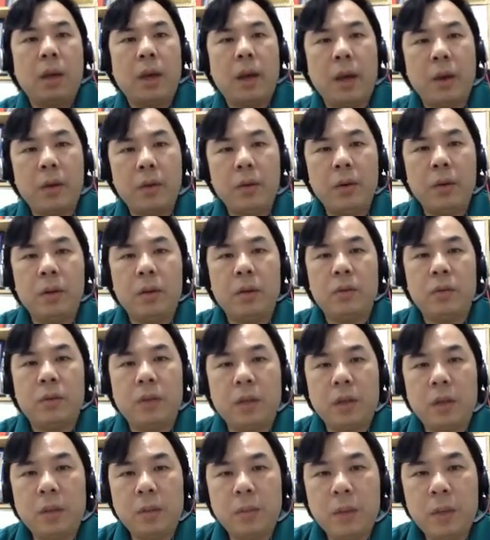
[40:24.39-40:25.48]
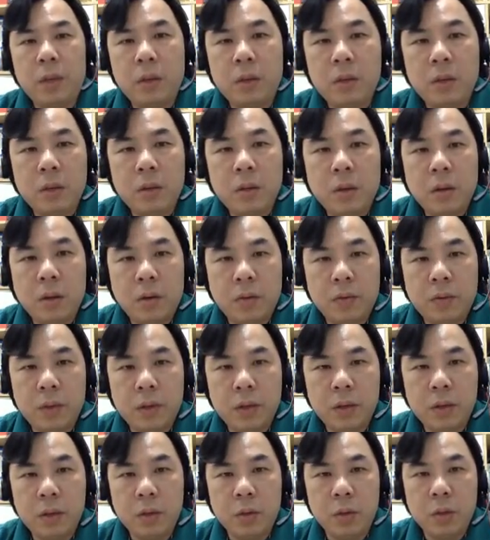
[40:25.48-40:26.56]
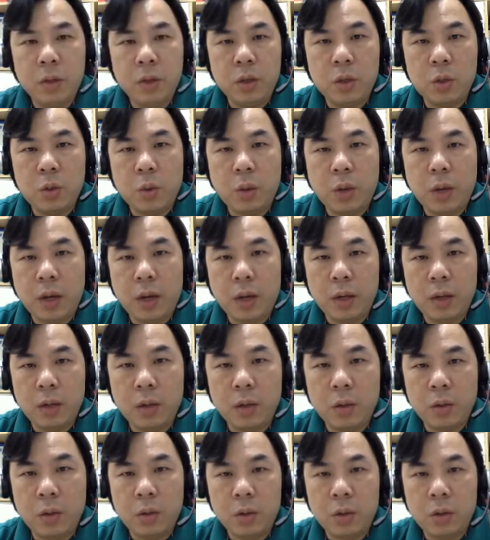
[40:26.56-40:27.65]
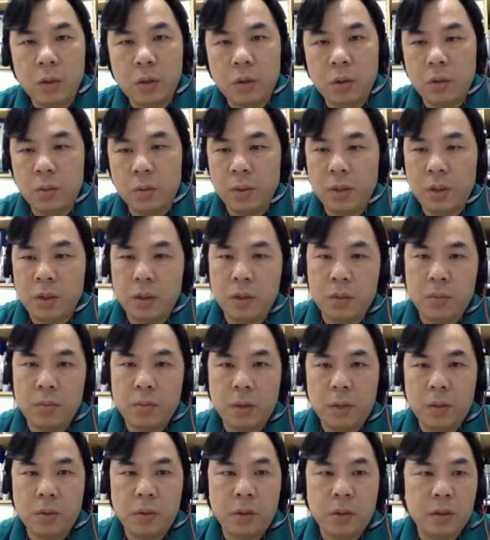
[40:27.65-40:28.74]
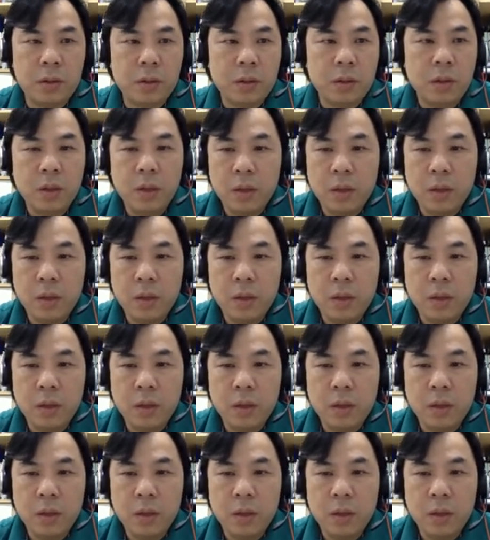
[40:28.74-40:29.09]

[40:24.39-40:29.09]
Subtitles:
area of the image of this unit square undergo transformation matrix.